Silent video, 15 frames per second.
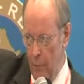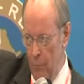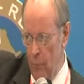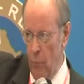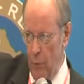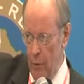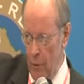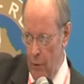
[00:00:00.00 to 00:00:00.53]

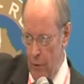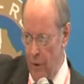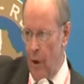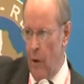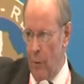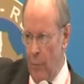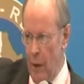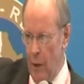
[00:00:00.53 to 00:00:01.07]
the
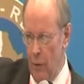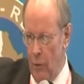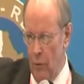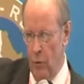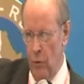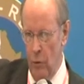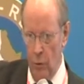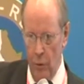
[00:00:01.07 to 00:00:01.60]
derrick man
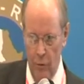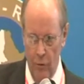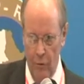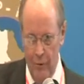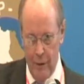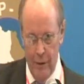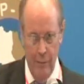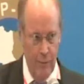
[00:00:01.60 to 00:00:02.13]
who is
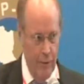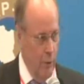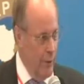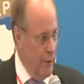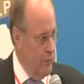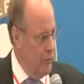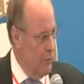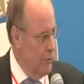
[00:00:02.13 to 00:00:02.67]
effectively
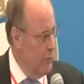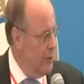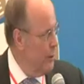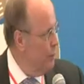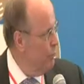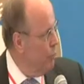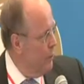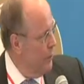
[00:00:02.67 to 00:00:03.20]
going to
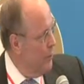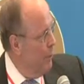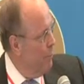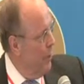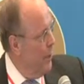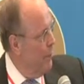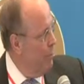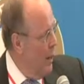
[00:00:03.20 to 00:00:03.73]
be pulling the
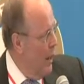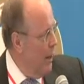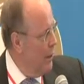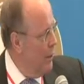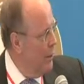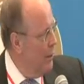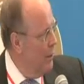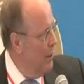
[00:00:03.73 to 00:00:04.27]
pipe back,